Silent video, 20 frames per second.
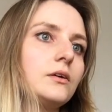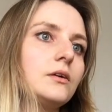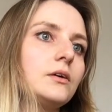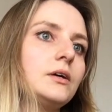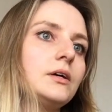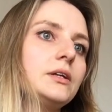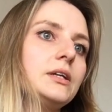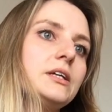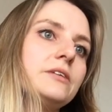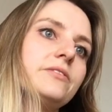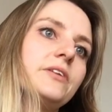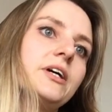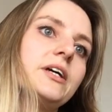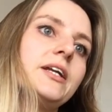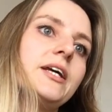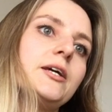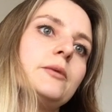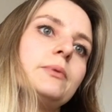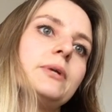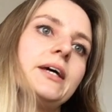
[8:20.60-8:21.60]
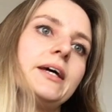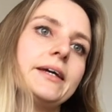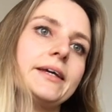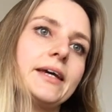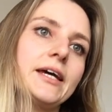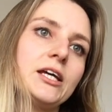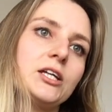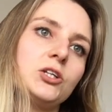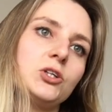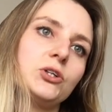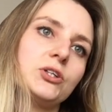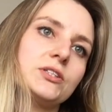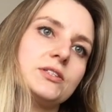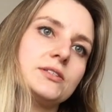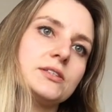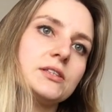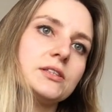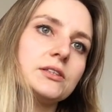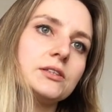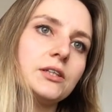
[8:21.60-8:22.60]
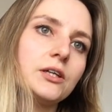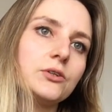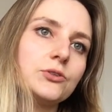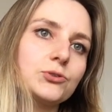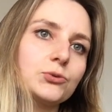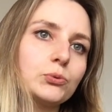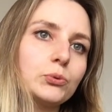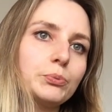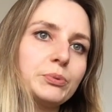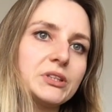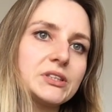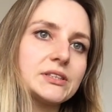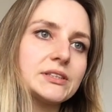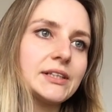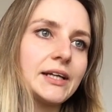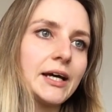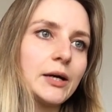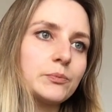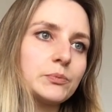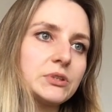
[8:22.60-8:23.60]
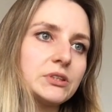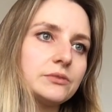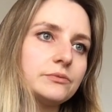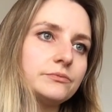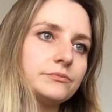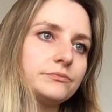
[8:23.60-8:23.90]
And if I enable it again, you can see the notes will be snapped.